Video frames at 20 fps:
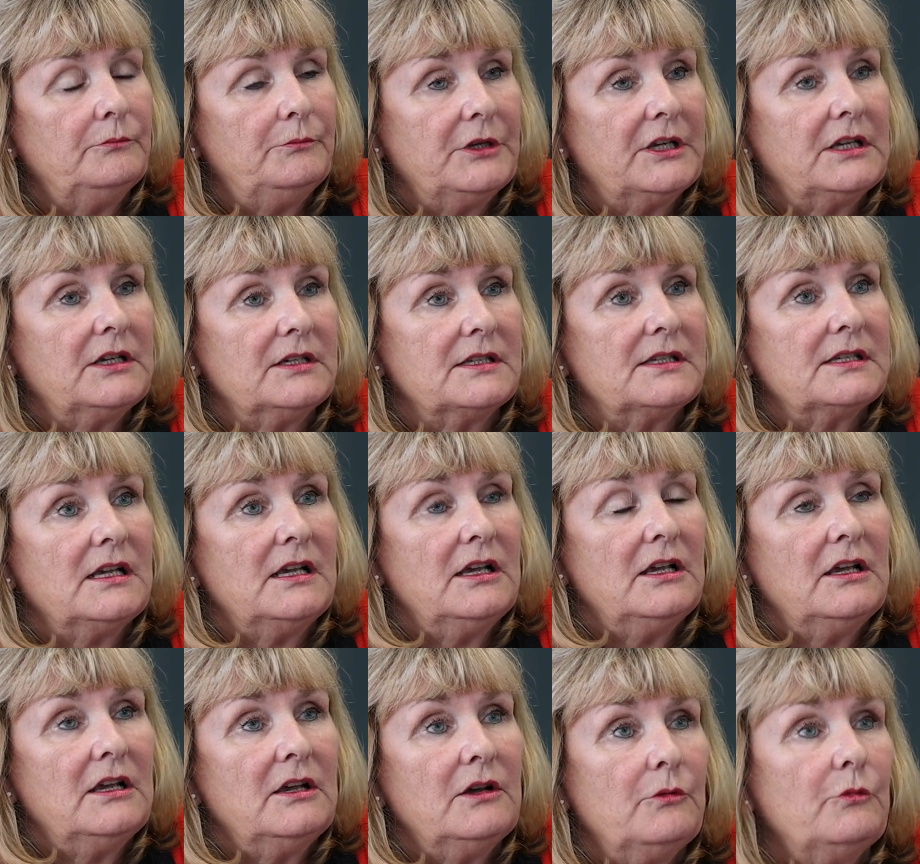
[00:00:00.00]
because
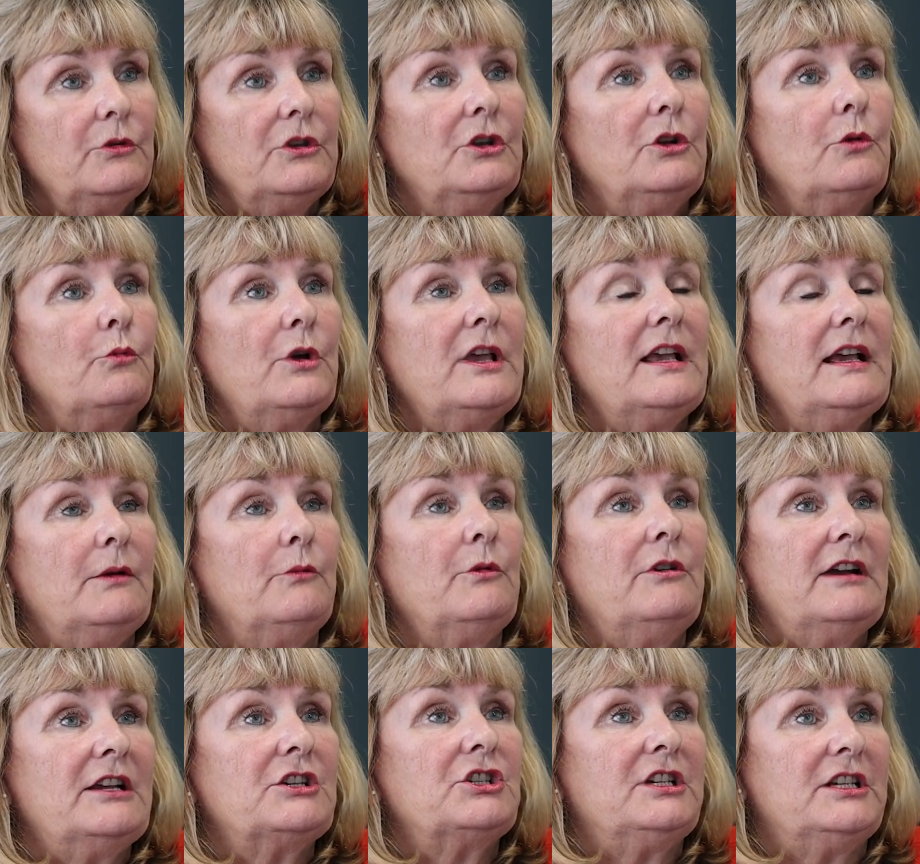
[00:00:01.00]

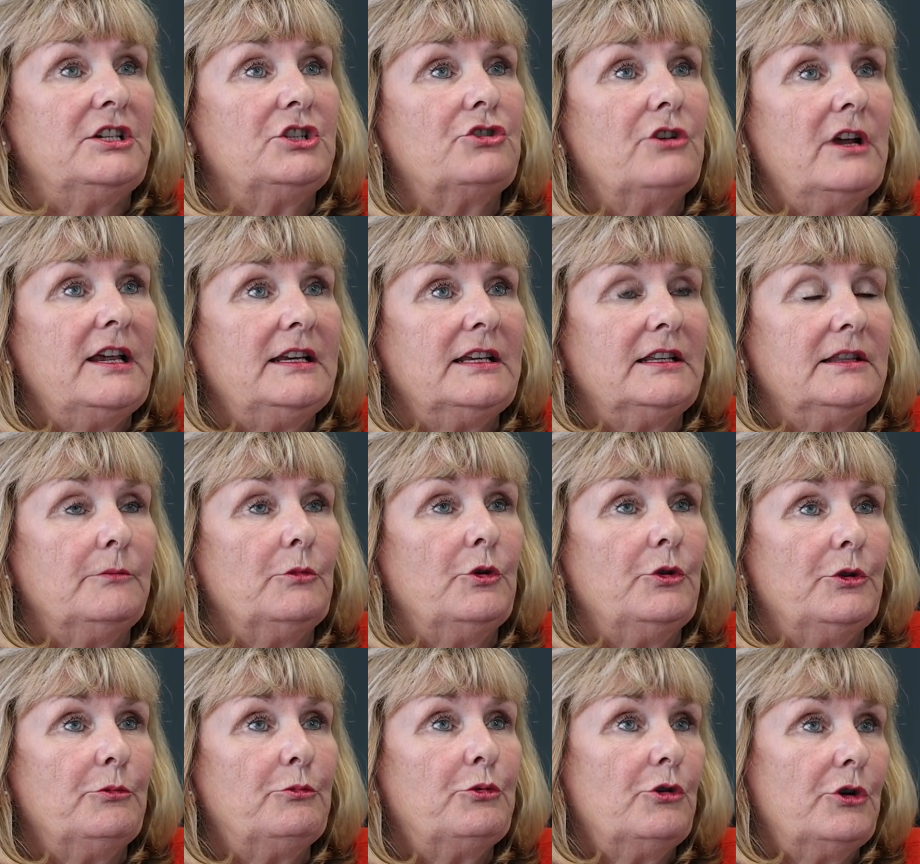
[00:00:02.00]
we're actually training them
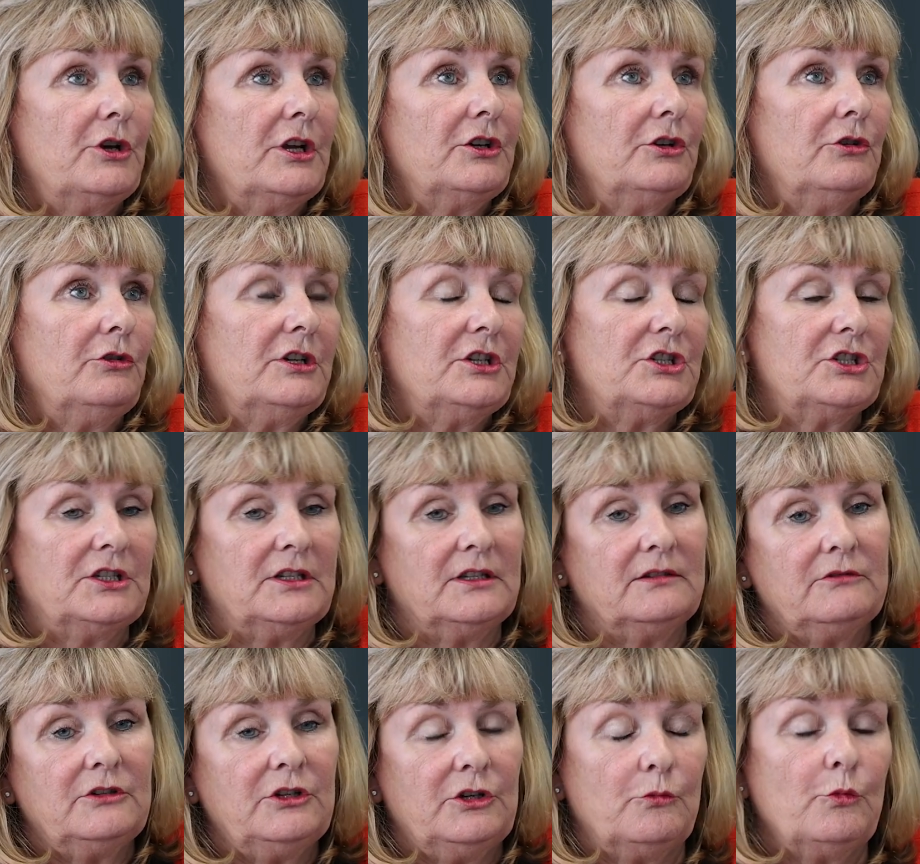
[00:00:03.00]
on the product knowledge
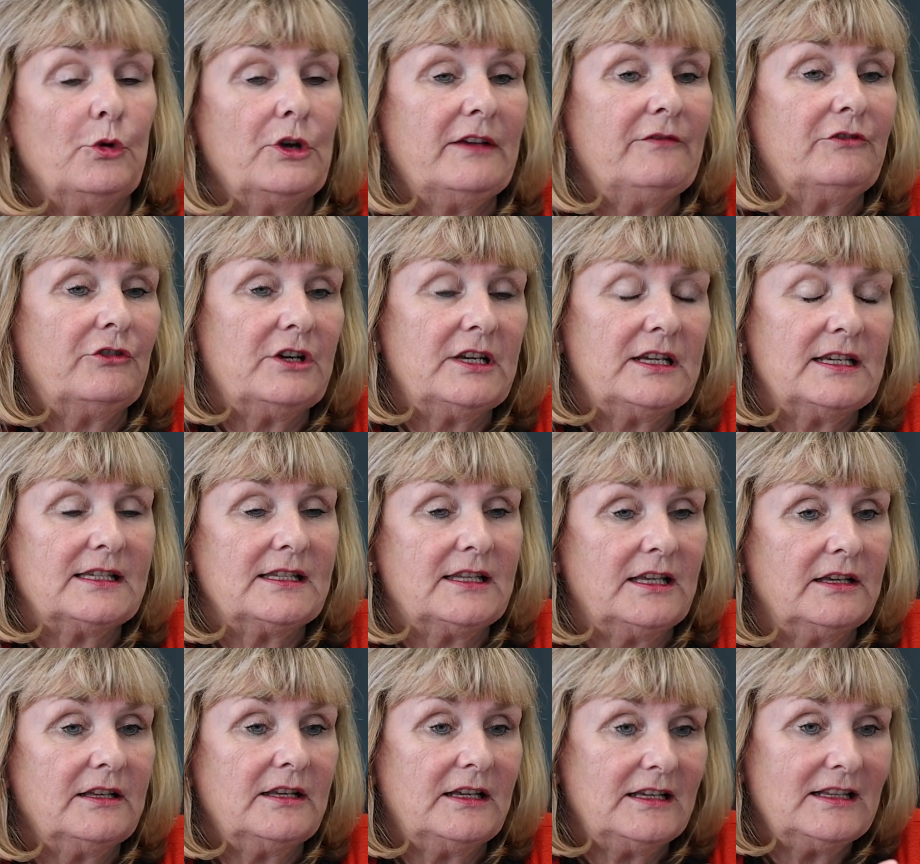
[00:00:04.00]
and whatever it is
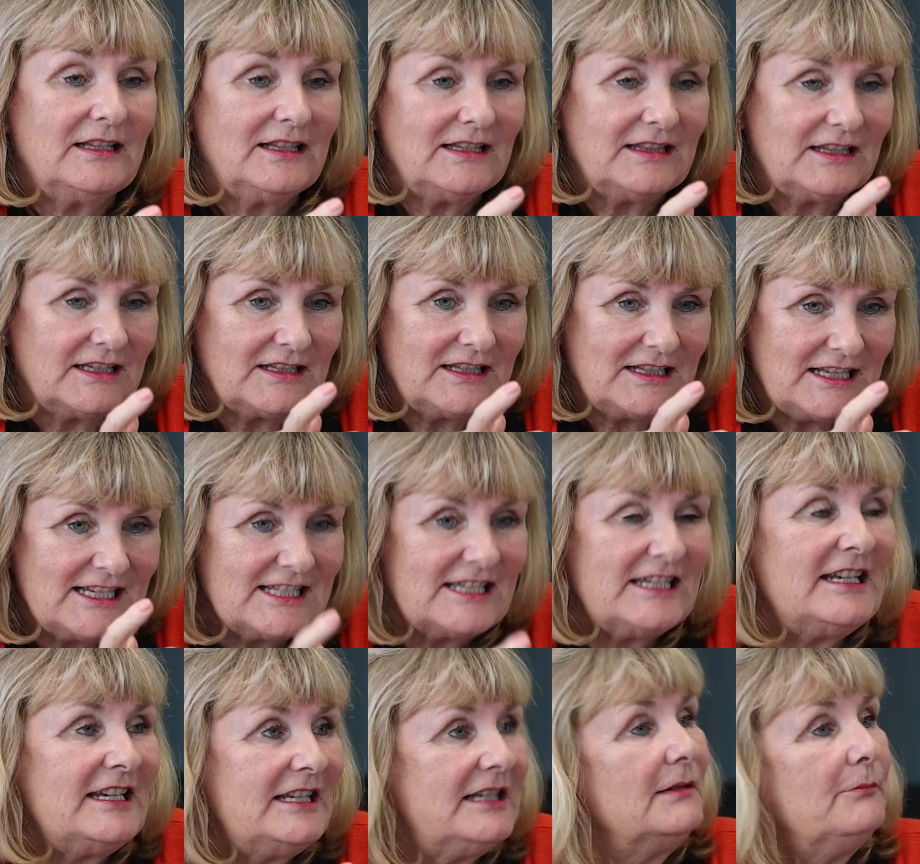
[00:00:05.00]
that is
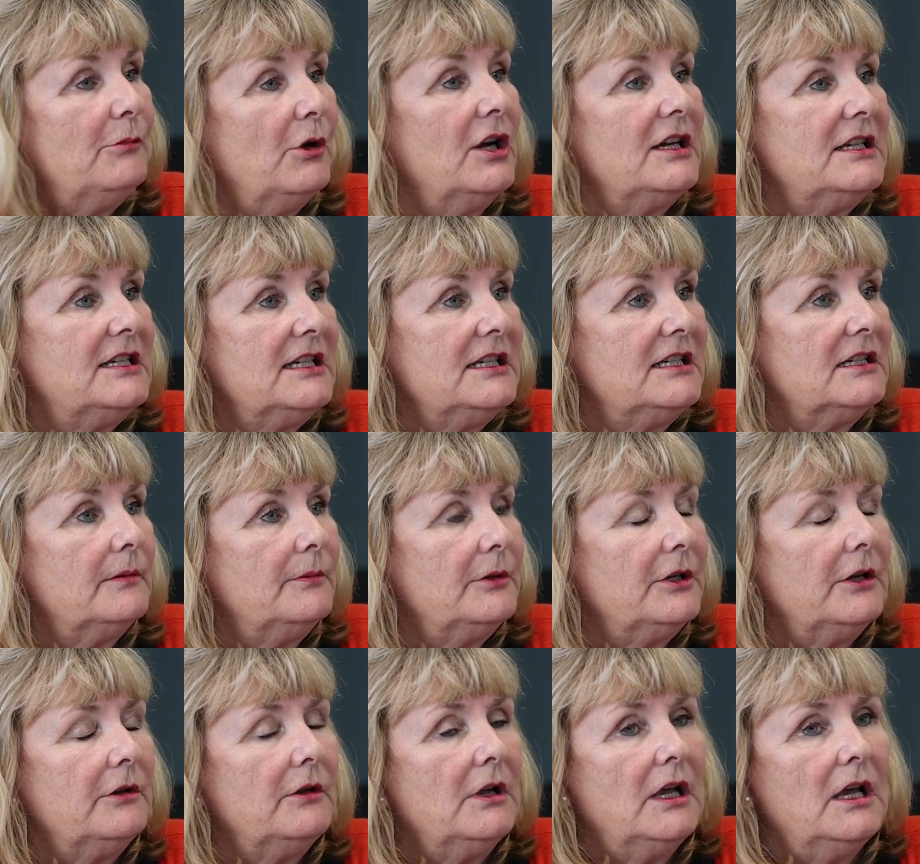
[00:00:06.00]
needed by
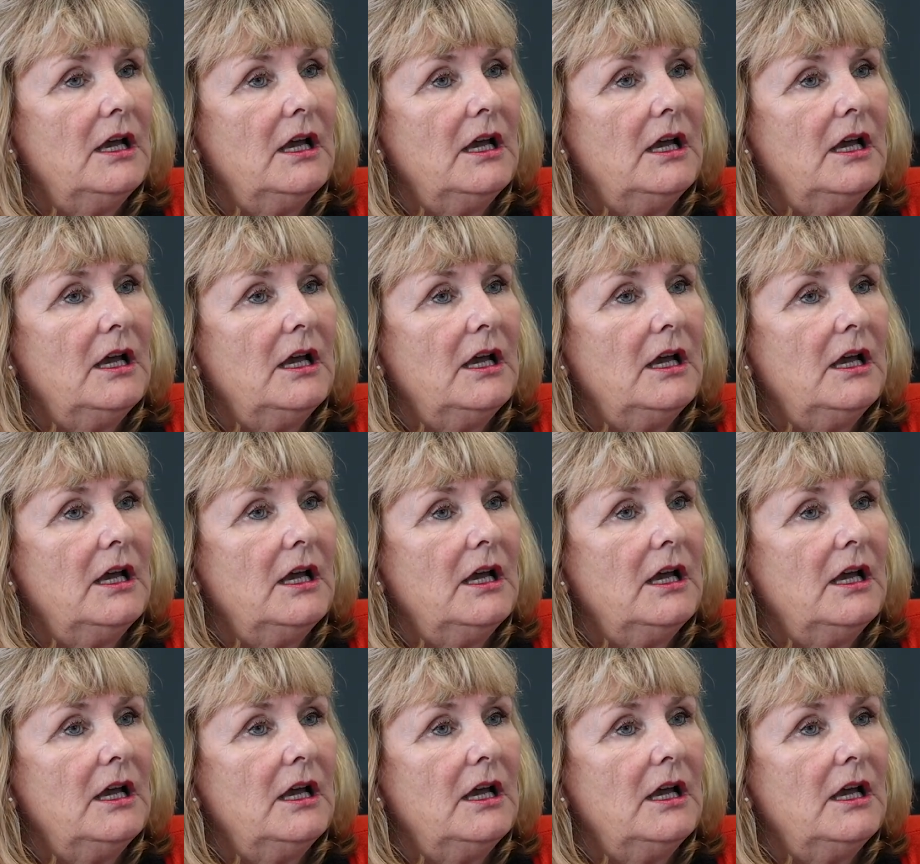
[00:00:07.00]
TW.